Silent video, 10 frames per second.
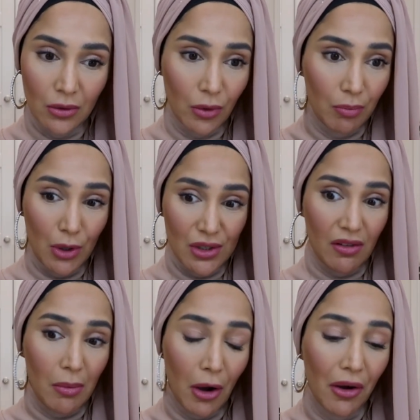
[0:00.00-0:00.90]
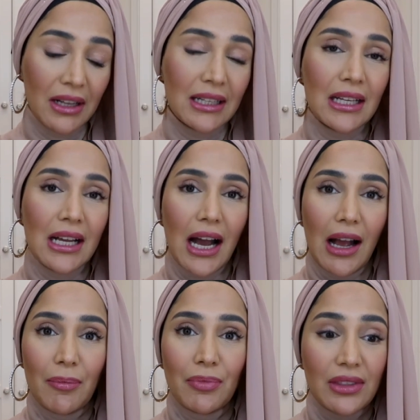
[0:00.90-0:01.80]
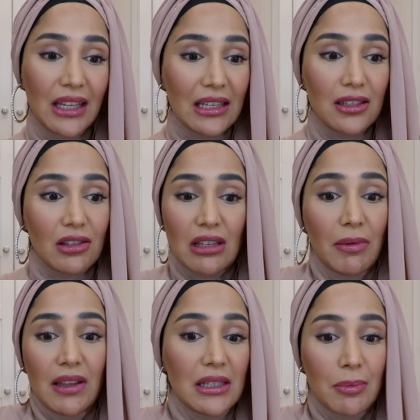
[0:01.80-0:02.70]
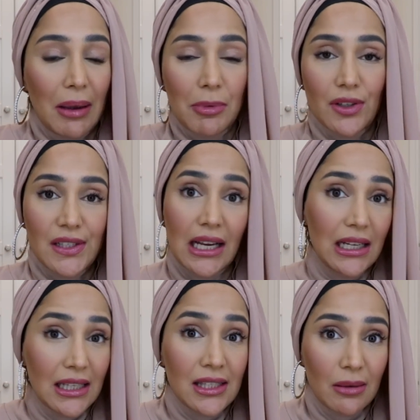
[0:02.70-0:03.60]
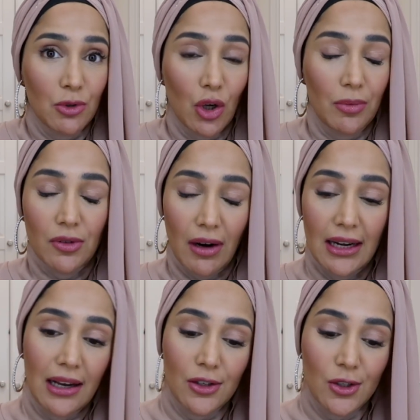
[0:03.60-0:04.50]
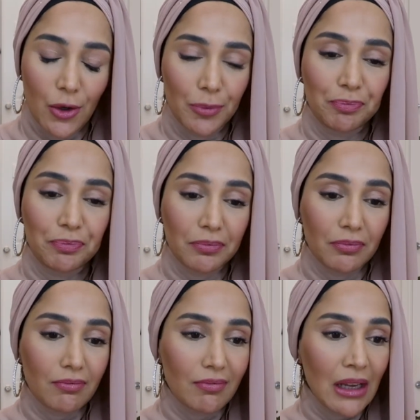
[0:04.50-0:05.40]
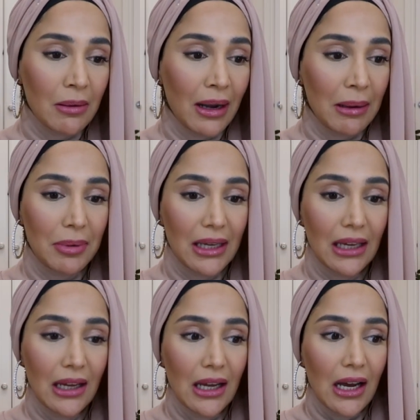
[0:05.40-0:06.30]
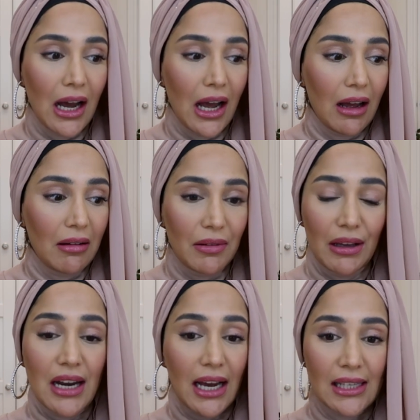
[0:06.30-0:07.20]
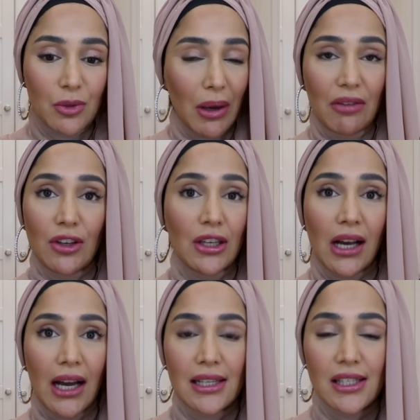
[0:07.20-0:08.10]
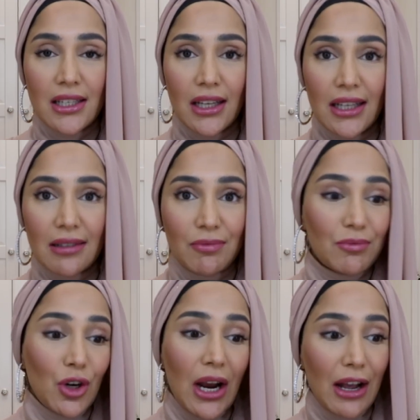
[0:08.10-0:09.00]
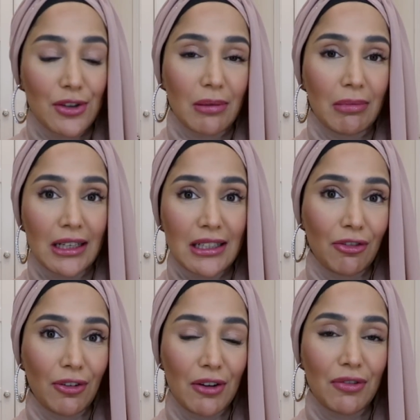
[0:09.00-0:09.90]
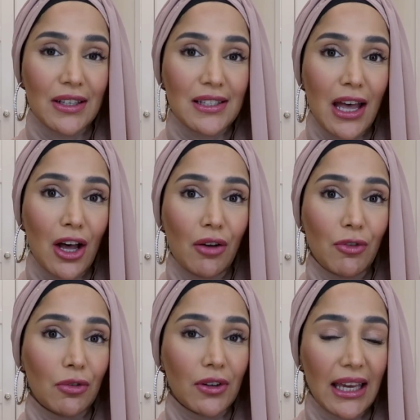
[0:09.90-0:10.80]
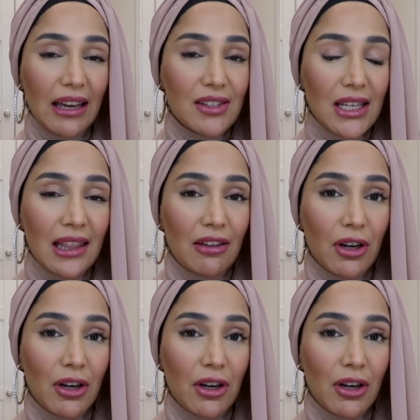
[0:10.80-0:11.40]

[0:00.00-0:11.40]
or most of them are, some of these might be on sale in some shops right now. So it might be a nice way for you guys to try out something different for yourself or for gifts. I think